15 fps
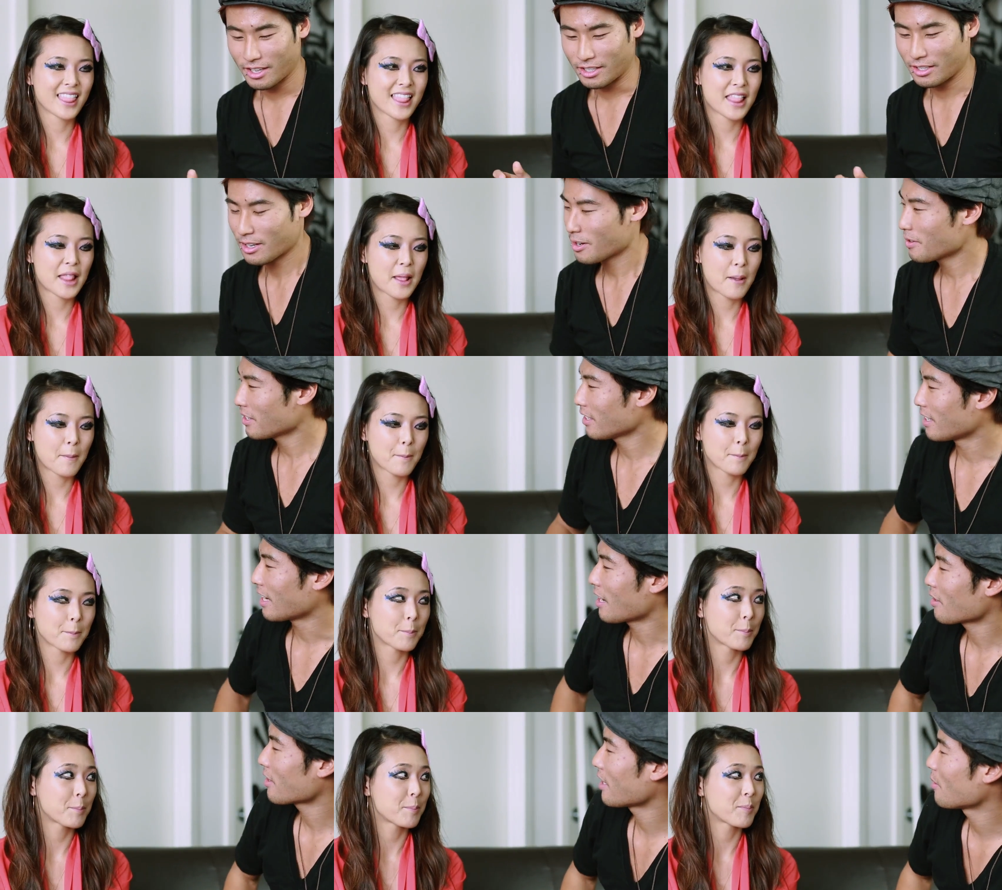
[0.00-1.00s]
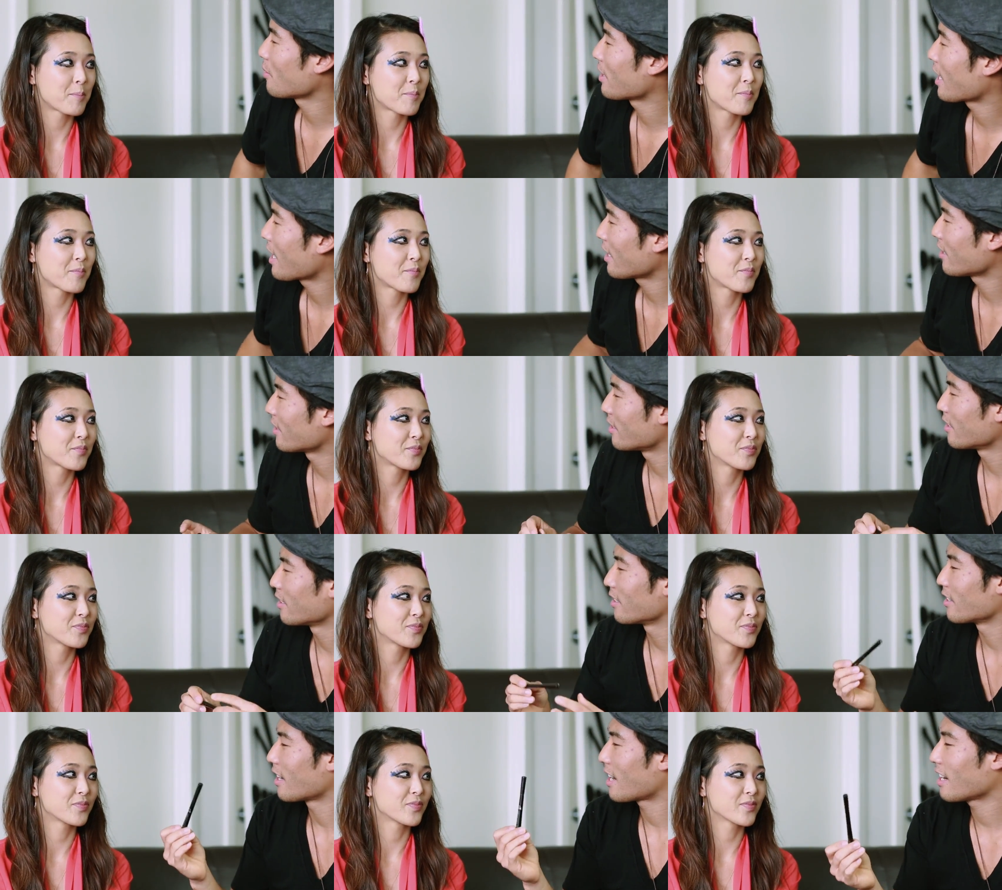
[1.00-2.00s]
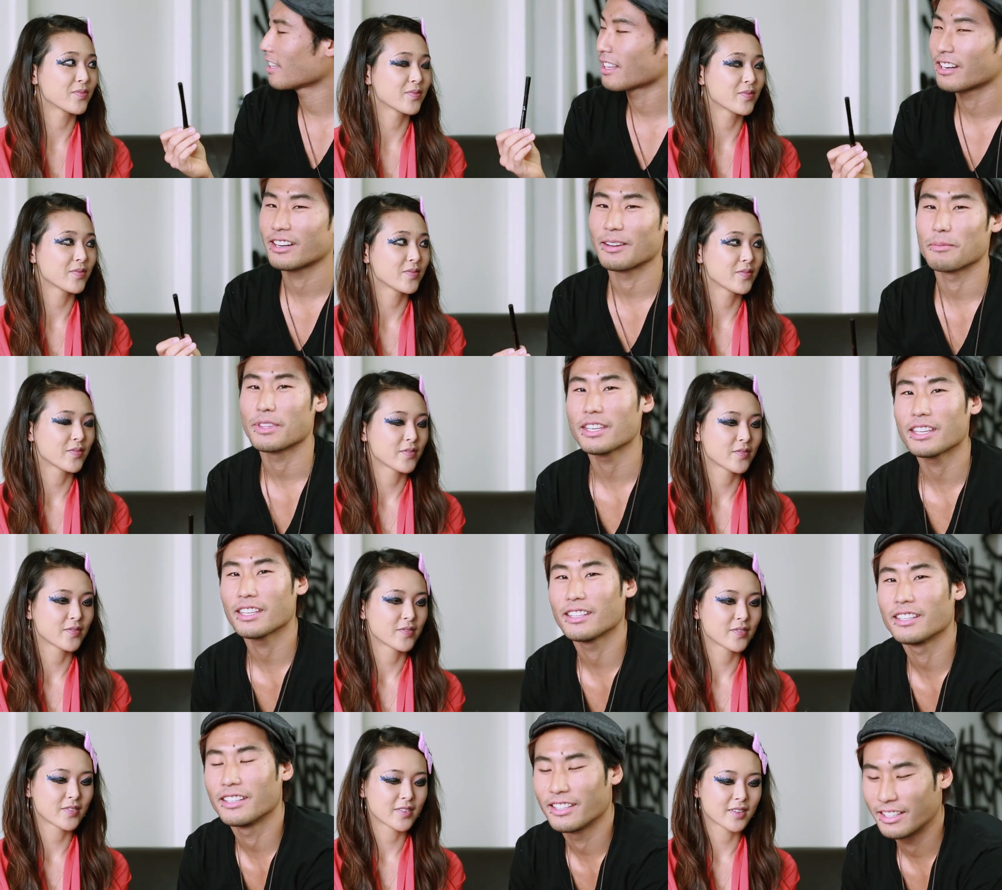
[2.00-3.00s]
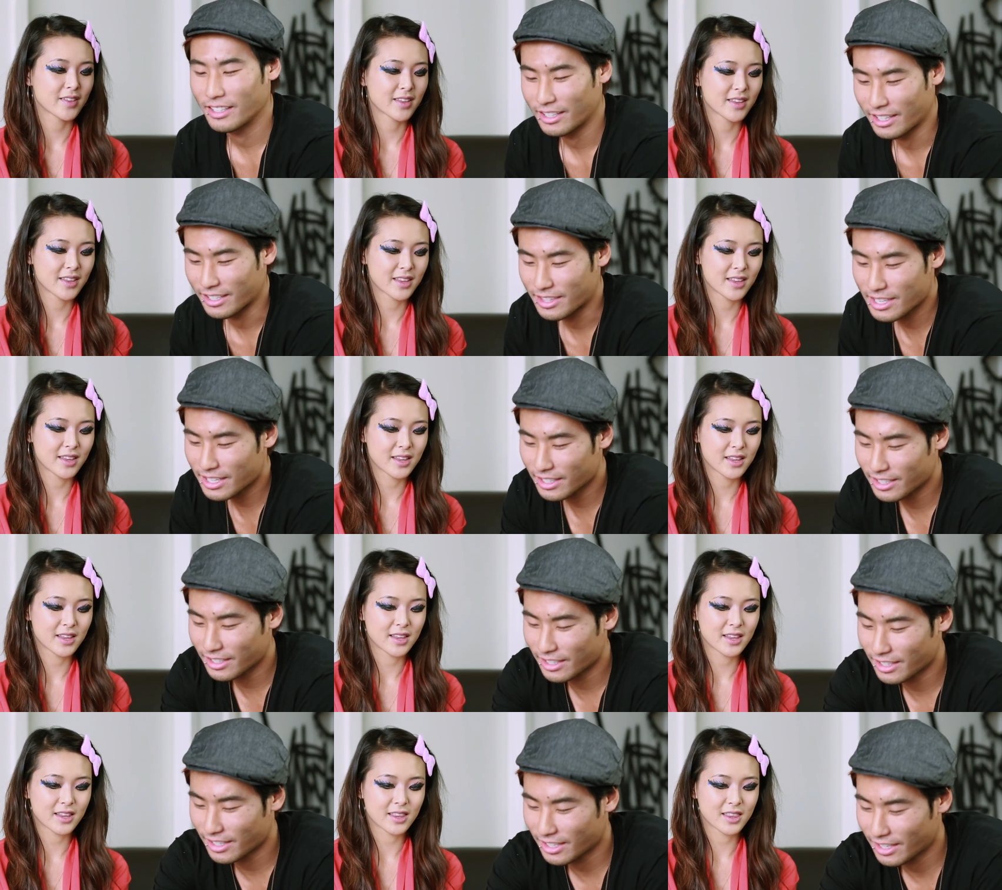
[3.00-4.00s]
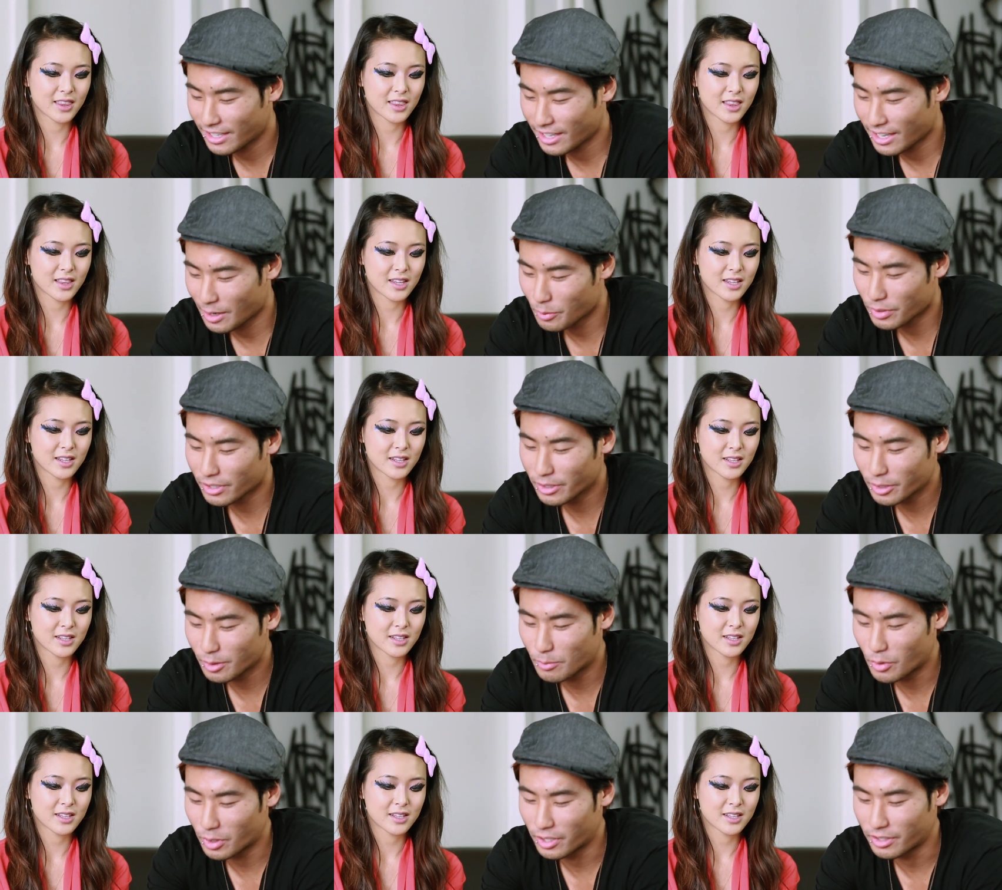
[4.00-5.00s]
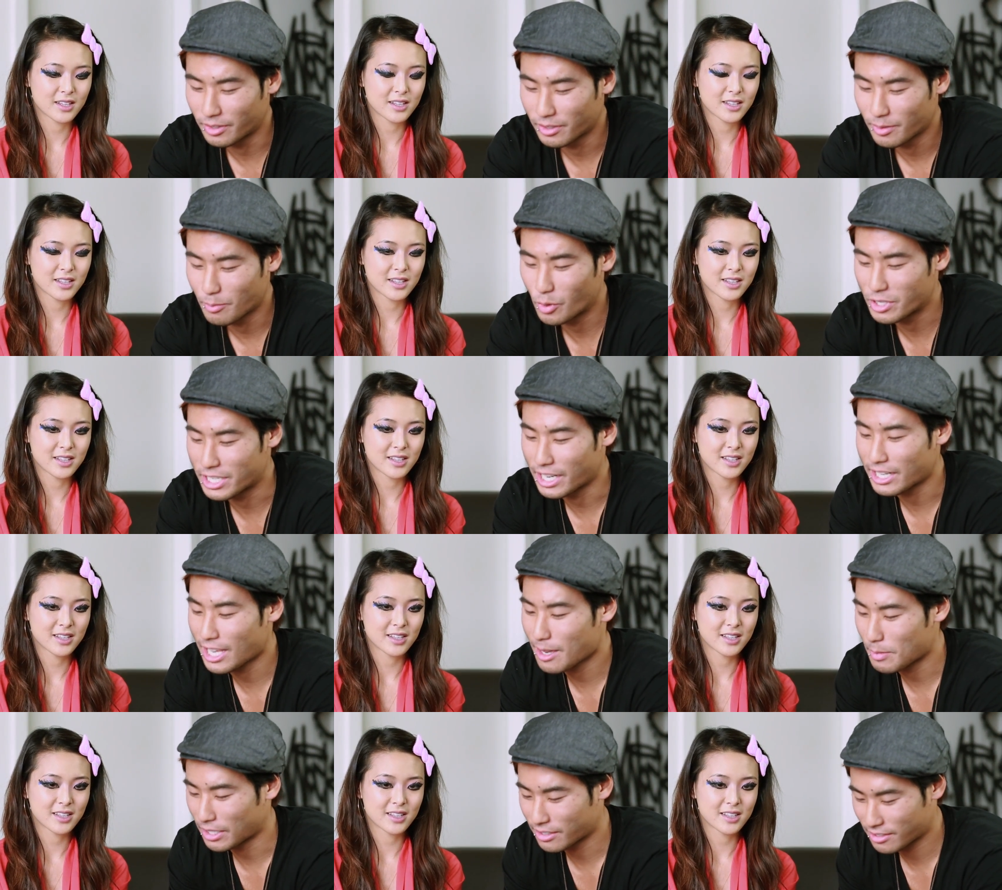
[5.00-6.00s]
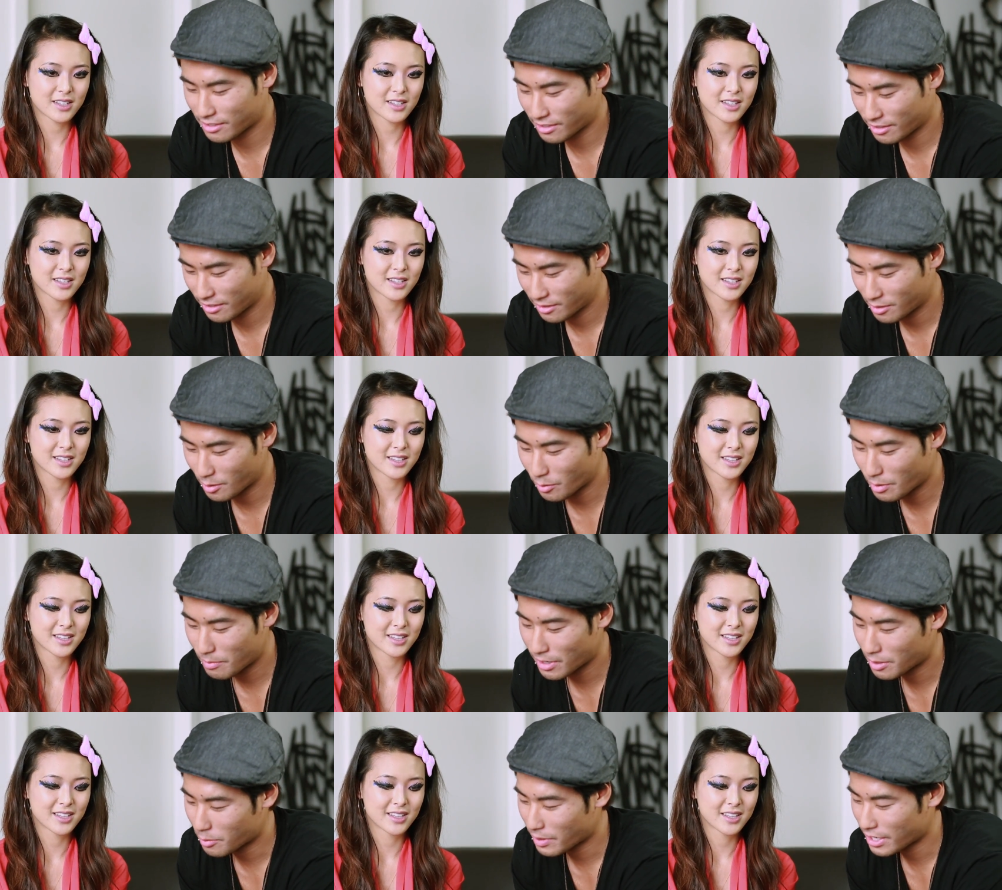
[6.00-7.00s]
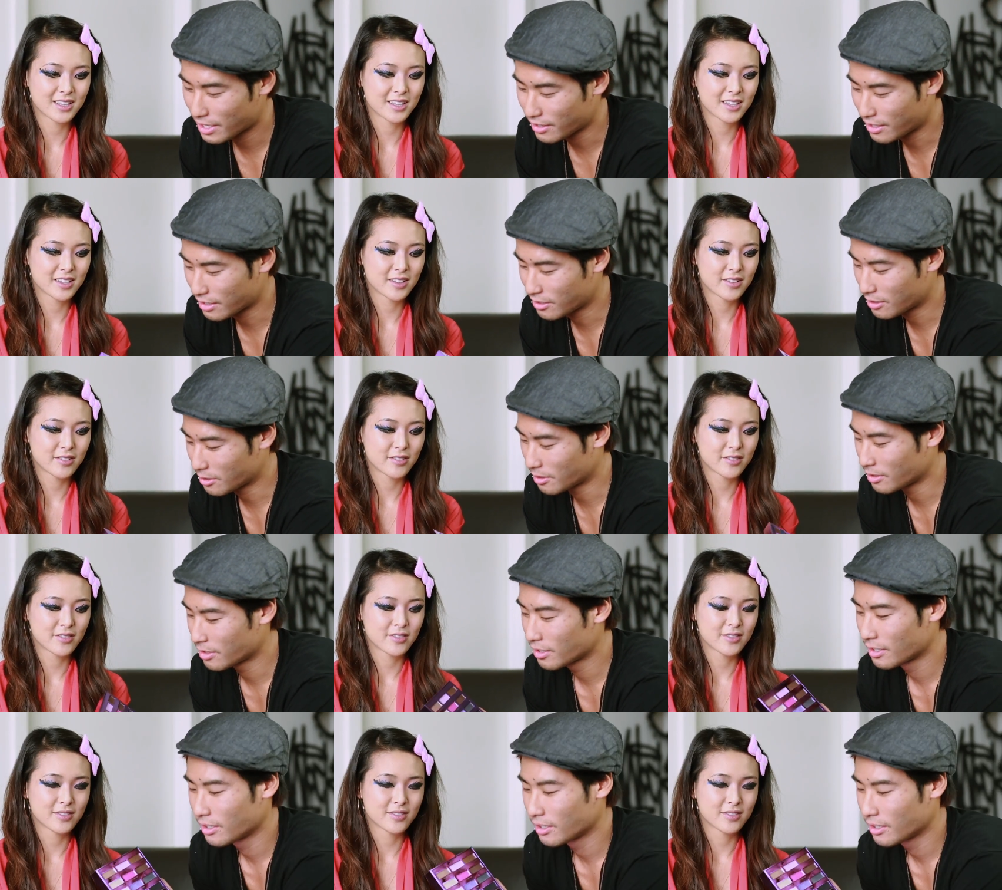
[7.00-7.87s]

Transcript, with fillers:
Speaker 1: You know what? Now that we added the the eyeliner, I'm thinking I'm thinking I want a little more more dynamics. So what better way than to